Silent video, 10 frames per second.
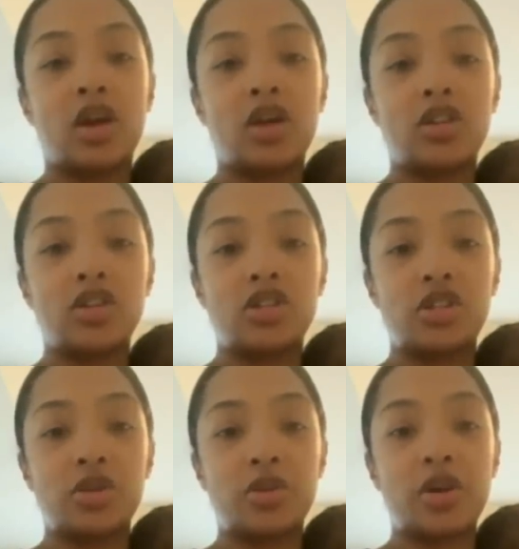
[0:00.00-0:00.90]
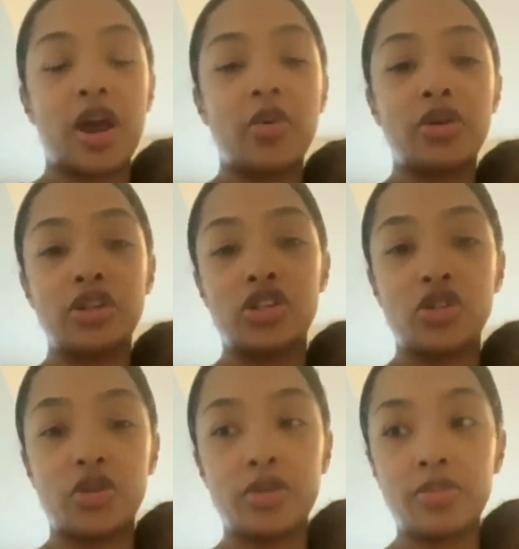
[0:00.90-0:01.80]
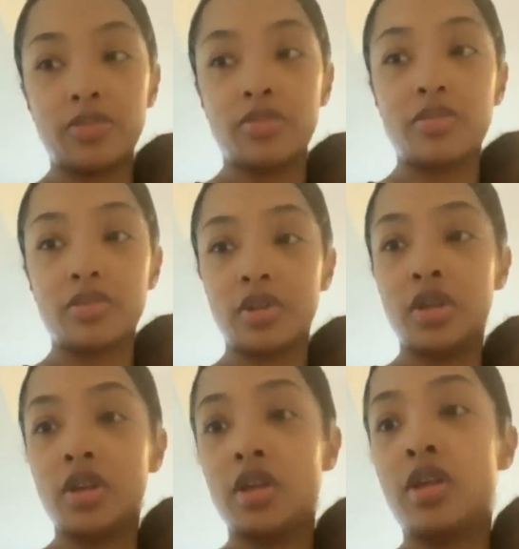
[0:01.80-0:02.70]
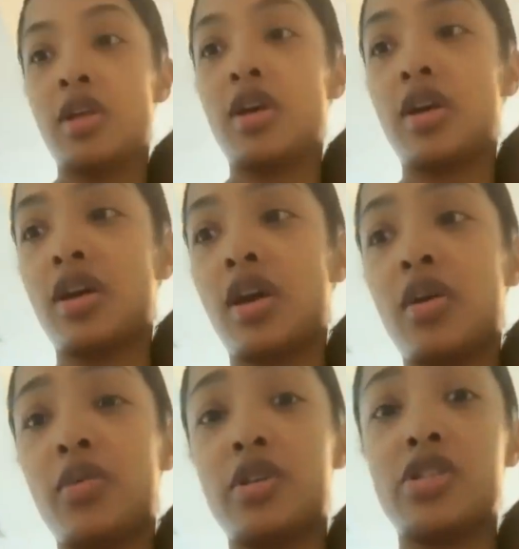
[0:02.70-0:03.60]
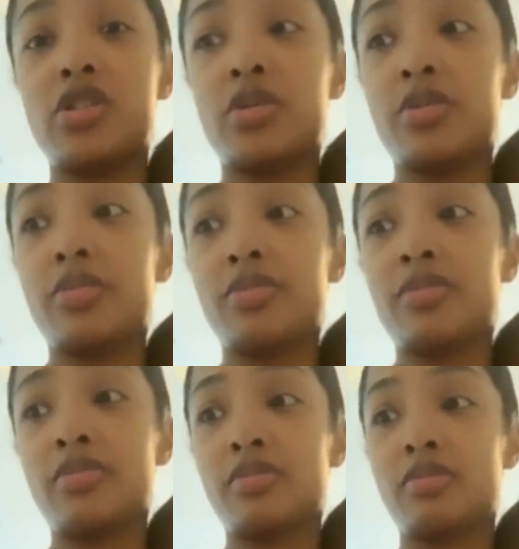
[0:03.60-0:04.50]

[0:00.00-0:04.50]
Are they chewable? I wouldn't chew them. I wouldn't chew them.